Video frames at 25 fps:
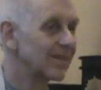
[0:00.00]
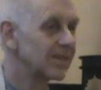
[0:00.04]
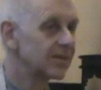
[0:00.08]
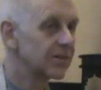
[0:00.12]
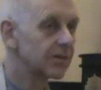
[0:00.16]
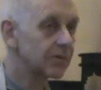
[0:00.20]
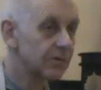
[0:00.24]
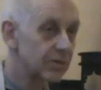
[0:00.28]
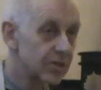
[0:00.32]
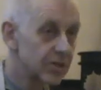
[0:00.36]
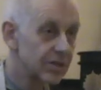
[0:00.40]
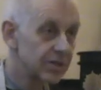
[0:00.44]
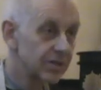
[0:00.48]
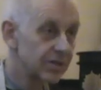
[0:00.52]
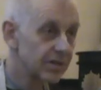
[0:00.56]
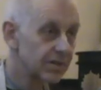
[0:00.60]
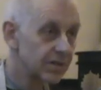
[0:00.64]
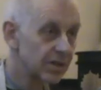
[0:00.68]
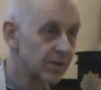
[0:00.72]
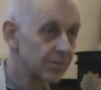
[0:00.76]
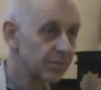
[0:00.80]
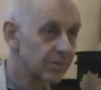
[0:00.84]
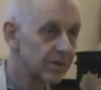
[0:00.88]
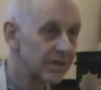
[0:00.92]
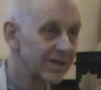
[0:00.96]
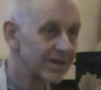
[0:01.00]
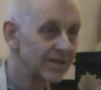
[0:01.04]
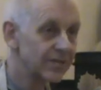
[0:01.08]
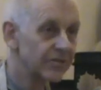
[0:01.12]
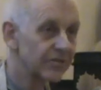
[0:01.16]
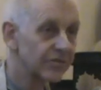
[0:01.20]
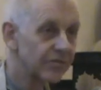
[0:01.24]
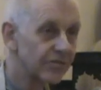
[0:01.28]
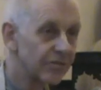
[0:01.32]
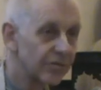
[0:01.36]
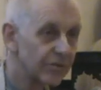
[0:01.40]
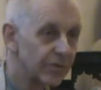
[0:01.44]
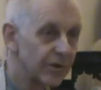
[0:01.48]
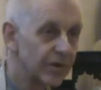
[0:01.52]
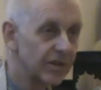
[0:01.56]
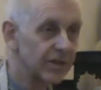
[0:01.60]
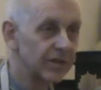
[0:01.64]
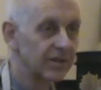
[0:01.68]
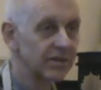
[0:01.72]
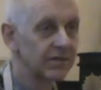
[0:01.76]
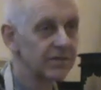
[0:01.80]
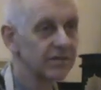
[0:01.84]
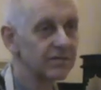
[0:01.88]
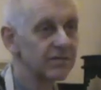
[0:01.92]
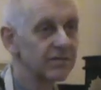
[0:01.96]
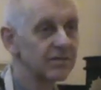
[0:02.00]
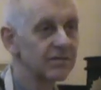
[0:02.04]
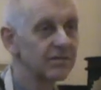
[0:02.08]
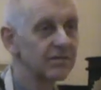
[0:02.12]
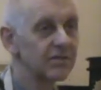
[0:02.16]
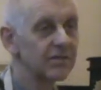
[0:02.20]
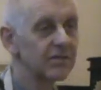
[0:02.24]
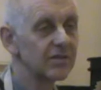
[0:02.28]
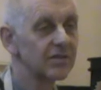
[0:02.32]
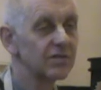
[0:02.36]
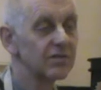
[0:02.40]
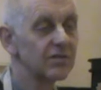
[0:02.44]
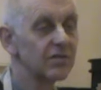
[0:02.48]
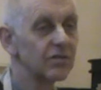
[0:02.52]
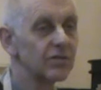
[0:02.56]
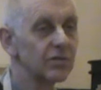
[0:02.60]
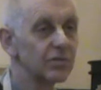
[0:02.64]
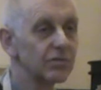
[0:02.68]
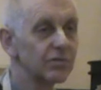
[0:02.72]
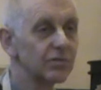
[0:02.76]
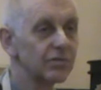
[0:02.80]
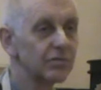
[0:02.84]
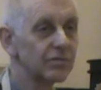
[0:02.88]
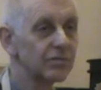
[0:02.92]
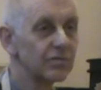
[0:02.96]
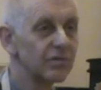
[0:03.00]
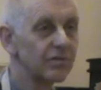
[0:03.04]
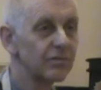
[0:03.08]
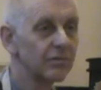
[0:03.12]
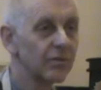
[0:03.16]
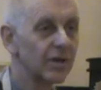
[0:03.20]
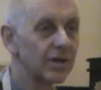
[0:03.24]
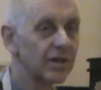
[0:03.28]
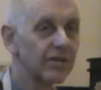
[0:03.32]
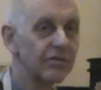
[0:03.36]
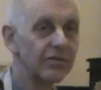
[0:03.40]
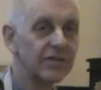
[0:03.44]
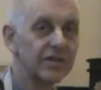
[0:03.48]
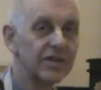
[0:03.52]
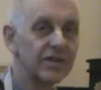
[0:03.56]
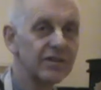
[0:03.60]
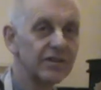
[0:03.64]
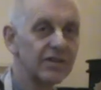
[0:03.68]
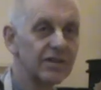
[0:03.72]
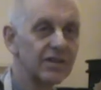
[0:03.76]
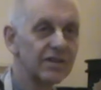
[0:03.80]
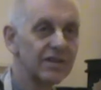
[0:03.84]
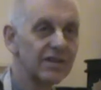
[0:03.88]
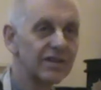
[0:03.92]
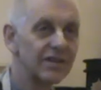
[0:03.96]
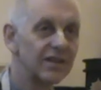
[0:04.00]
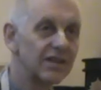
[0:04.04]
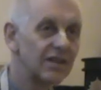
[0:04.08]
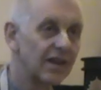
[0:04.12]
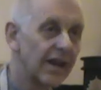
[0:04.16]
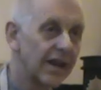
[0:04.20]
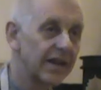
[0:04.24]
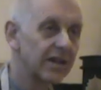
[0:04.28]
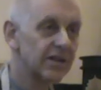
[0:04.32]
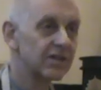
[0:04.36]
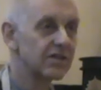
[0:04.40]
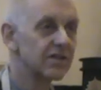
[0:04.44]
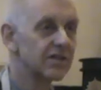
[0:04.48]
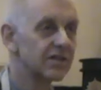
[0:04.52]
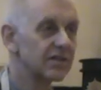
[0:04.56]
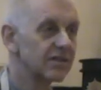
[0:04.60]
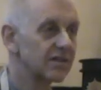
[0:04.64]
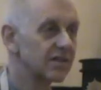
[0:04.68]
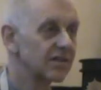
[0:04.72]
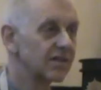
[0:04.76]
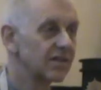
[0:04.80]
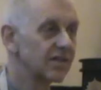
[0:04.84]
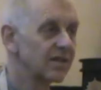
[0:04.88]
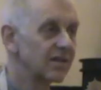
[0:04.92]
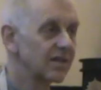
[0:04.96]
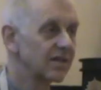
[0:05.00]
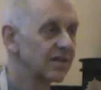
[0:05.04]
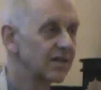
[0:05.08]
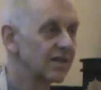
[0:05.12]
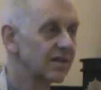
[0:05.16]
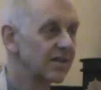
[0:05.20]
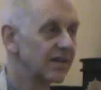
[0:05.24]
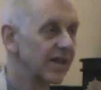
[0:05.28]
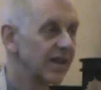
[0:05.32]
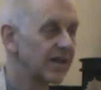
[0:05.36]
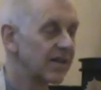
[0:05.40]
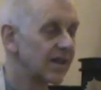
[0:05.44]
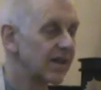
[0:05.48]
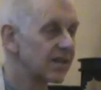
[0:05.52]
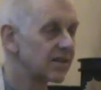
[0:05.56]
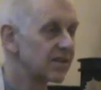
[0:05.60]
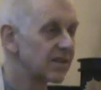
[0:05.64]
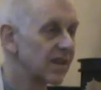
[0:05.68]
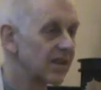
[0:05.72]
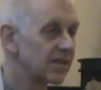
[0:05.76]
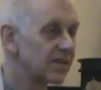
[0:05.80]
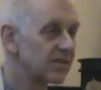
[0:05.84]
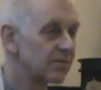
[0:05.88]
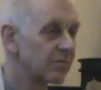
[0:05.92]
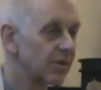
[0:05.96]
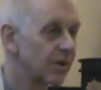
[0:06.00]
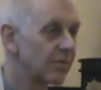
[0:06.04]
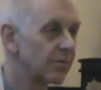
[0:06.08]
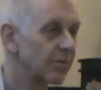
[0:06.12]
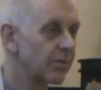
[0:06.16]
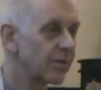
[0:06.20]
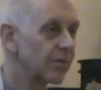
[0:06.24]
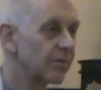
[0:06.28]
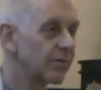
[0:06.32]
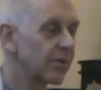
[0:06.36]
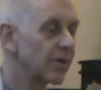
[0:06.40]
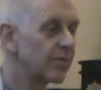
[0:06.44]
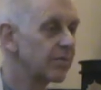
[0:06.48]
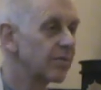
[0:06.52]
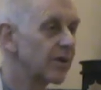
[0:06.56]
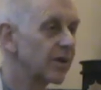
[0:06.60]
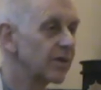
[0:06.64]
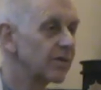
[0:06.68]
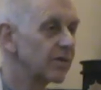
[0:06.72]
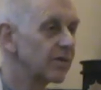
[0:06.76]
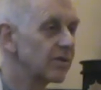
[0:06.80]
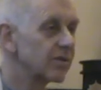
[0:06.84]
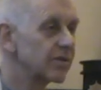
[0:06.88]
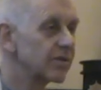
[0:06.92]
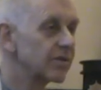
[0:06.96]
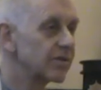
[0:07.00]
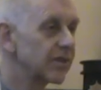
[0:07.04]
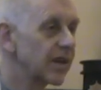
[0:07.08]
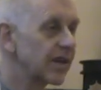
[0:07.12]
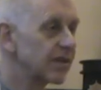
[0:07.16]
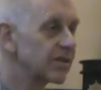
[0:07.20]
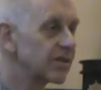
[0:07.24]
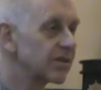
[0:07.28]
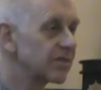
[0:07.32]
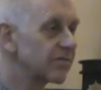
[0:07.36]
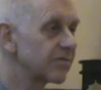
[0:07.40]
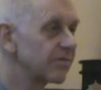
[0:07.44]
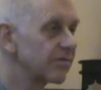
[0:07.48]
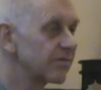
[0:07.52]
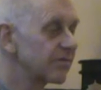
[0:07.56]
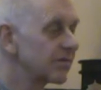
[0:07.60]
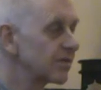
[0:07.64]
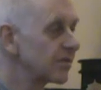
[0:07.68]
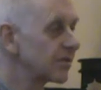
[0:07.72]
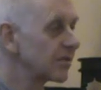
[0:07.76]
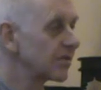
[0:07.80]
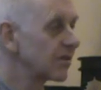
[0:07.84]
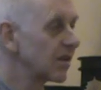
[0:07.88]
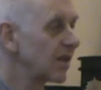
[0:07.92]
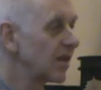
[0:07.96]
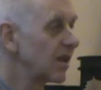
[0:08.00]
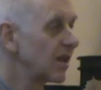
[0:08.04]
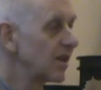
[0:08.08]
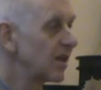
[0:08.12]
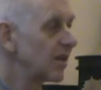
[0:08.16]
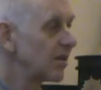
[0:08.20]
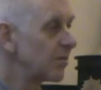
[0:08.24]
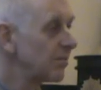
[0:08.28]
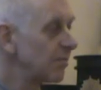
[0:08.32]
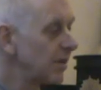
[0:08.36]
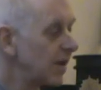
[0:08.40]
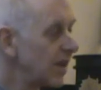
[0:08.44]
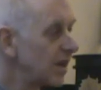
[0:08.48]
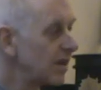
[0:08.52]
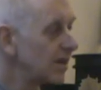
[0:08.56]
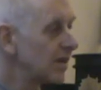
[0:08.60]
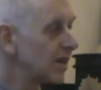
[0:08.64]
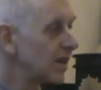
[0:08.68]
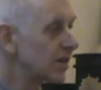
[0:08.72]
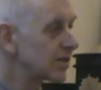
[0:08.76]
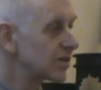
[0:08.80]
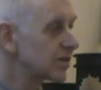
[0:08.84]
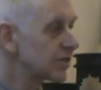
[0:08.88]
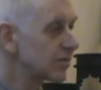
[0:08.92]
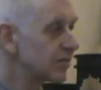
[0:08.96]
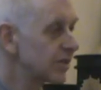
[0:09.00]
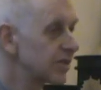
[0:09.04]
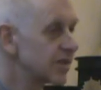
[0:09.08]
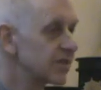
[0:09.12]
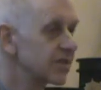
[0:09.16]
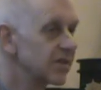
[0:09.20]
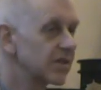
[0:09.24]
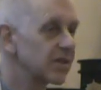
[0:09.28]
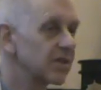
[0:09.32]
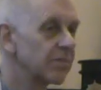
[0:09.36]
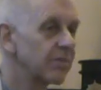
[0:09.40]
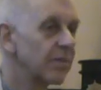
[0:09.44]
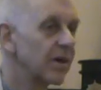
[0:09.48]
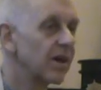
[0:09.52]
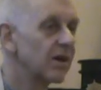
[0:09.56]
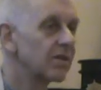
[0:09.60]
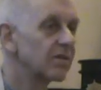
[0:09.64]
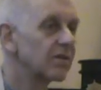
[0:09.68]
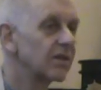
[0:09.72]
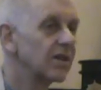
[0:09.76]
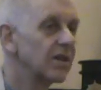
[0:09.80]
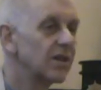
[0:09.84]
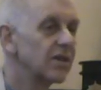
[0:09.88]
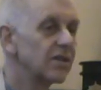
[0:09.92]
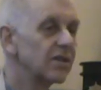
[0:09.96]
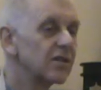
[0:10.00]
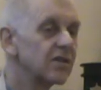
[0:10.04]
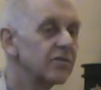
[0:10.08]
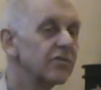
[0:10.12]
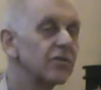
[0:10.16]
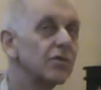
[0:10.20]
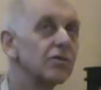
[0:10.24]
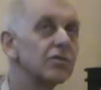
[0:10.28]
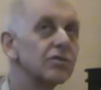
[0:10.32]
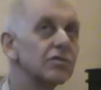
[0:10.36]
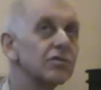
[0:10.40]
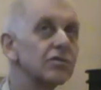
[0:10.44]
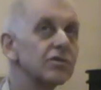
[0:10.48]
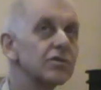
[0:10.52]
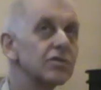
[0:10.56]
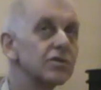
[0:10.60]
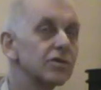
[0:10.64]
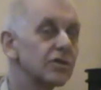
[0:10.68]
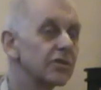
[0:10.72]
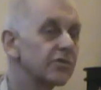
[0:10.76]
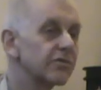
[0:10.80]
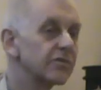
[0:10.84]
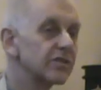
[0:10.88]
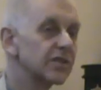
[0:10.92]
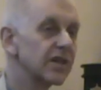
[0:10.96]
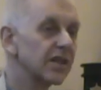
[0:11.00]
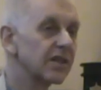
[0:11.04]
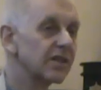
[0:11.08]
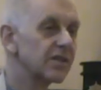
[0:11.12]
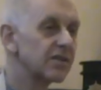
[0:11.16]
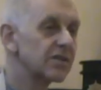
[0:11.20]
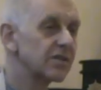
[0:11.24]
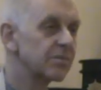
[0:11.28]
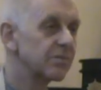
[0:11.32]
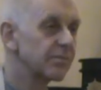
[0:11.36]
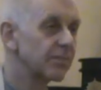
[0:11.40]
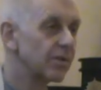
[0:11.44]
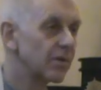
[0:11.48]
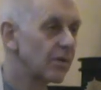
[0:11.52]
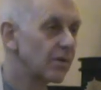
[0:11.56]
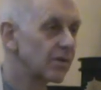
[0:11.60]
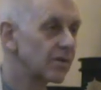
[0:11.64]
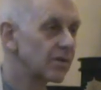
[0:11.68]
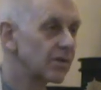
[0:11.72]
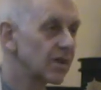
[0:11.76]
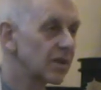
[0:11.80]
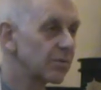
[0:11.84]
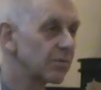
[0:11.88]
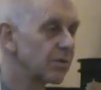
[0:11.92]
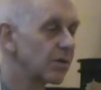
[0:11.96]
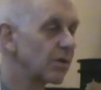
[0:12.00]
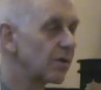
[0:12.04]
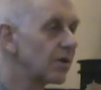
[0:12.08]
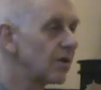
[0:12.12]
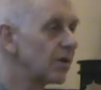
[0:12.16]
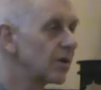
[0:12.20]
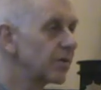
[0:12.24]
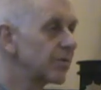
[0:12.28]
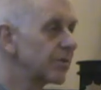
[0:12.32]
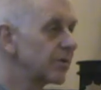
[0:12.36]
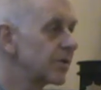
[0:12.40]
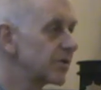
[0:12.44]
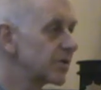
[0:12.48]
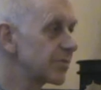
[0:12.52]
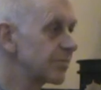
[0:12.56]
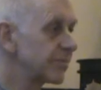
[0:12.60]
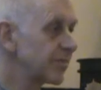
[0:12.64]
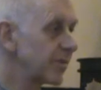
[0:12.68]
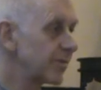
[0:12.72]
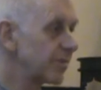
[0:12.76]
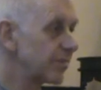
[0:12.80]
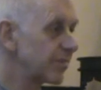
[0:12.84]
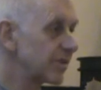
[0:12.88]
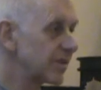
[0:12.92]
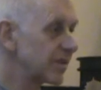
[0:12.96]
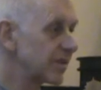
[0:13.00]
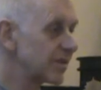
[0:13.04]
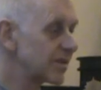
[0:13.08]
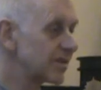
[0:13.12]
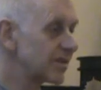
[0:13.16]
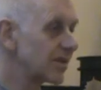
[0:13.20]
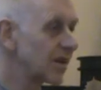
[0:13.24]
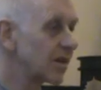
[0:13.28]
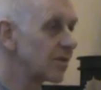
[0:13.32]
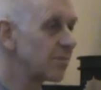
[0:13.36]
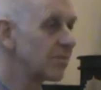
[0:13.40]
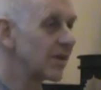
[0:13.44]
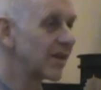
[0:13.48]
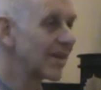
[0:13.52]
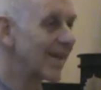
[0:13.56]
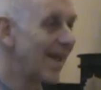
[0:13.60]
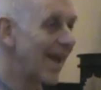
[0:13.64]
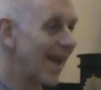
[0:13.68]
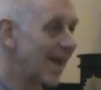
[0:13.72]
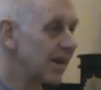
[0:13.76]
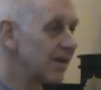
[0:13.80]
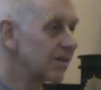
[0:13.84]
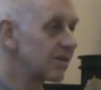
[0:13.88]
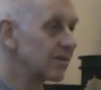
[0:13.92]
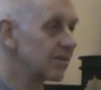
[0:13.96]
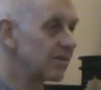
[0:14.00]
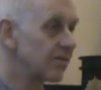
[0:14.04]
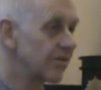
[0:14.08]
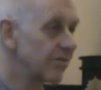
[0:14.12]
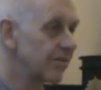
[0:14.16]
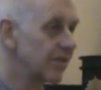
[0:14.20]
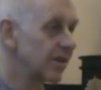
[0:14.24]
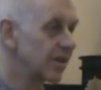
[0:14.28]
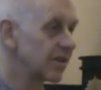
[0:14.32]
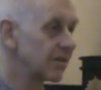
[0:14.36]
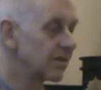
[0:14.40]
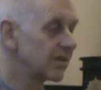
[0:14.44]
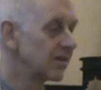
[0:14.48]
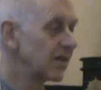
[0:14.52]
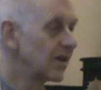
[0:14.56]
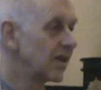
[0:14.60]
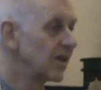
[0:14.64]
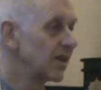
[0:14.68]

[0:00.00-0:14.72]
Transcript: Krishna is completely free to do whatever he likes. And that's one point also that is the main characteristic about devotional service, that it's important that we always remember it's not a mechanical thing.